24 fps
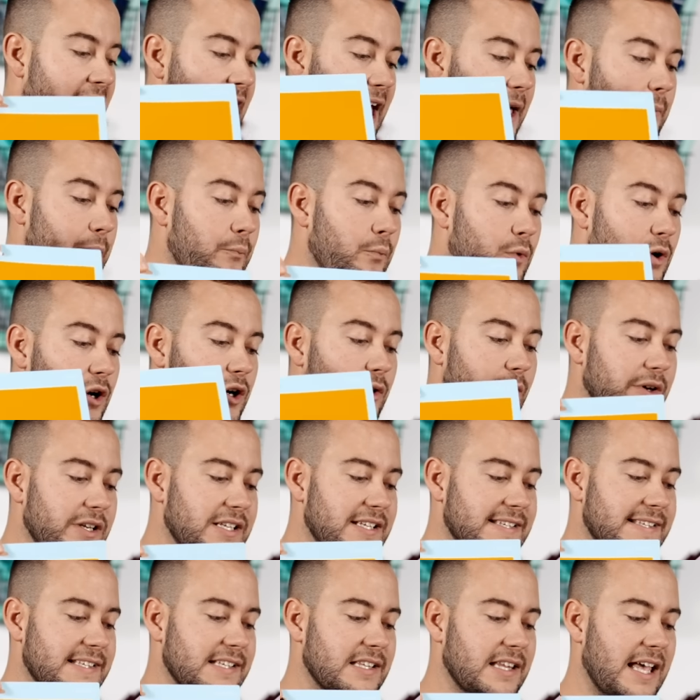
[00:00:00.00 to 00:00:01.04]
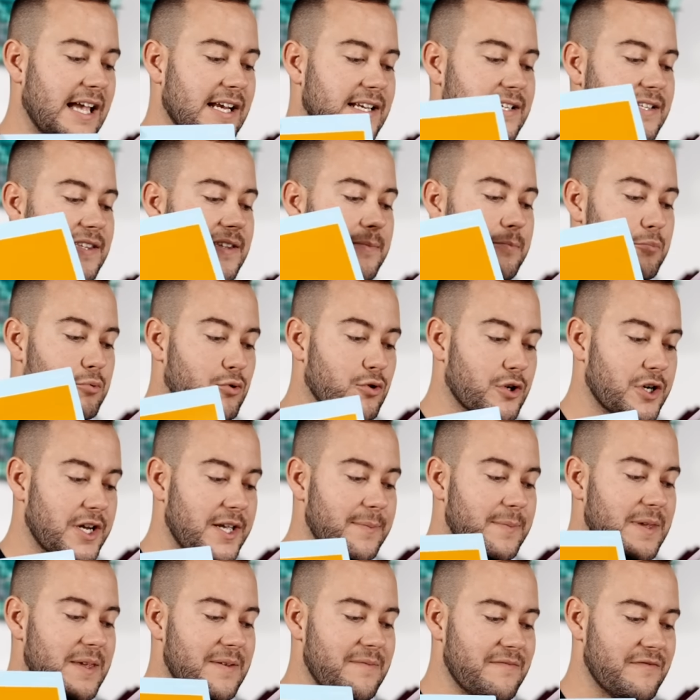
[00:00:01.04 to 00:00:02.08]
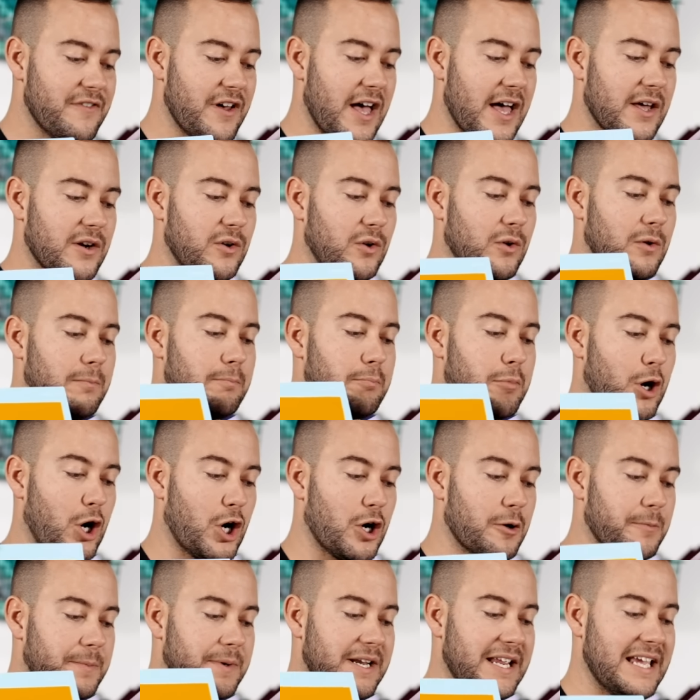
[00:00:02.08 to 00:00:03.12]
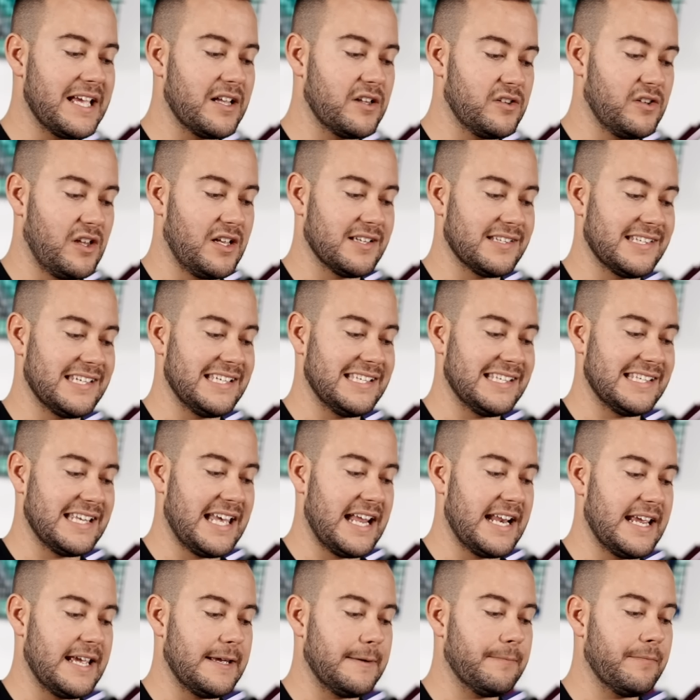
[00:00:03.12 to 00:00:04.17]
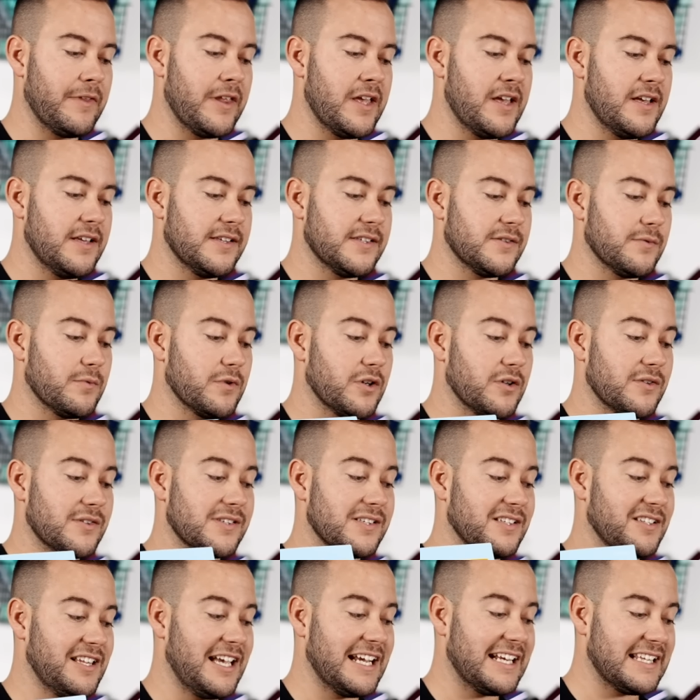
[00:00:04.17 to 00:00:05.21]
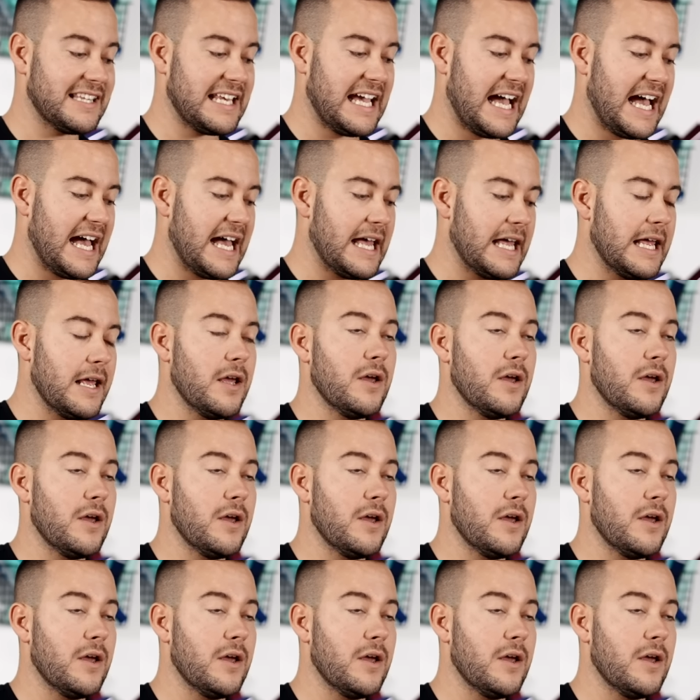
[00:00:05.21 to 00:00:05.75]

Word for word: and we're going to select the Premium Vinyl Permanent Glossy Setting. So we're gonna select that.